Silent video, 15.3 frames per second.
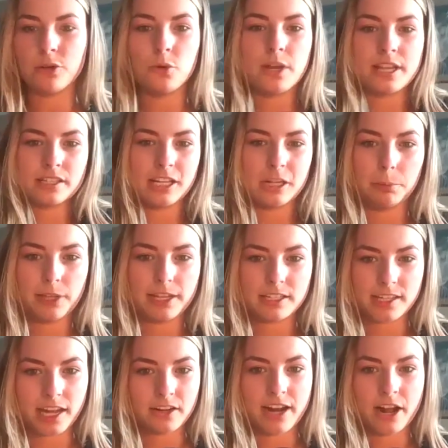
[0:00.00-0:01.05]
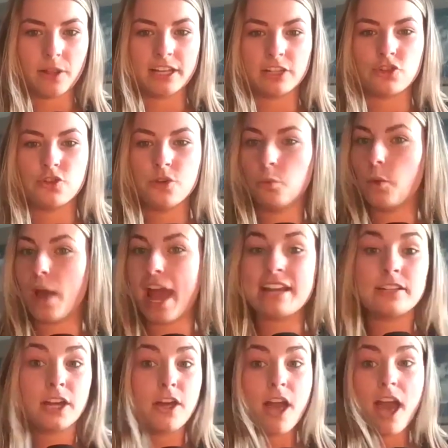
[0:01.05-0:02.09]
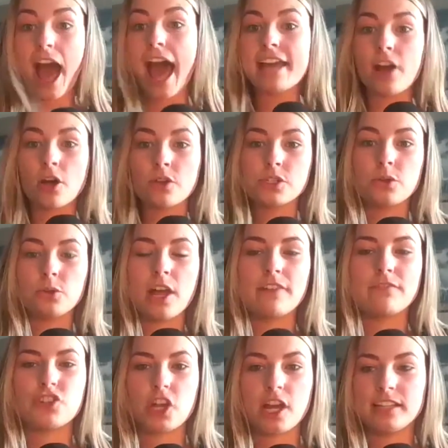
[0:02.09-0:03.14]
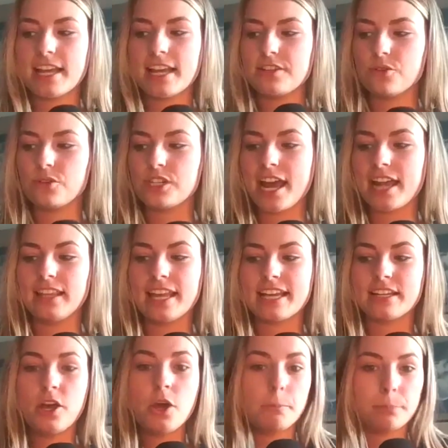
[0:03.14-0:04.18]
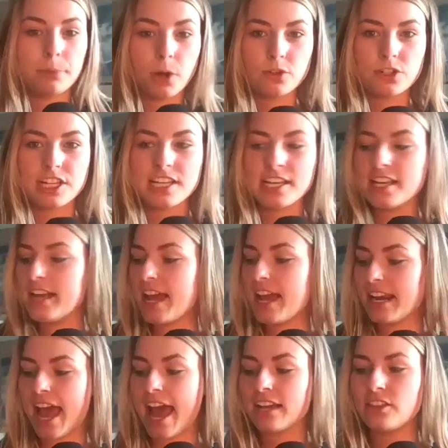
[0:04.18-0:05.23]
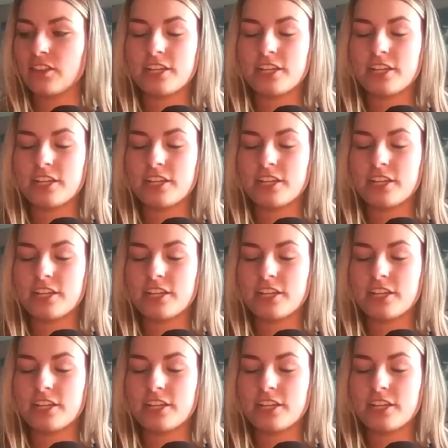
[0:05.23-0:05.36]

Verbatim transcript: Who is going to play center now? Like, and I also love Judd that you said like Brodin and Eck.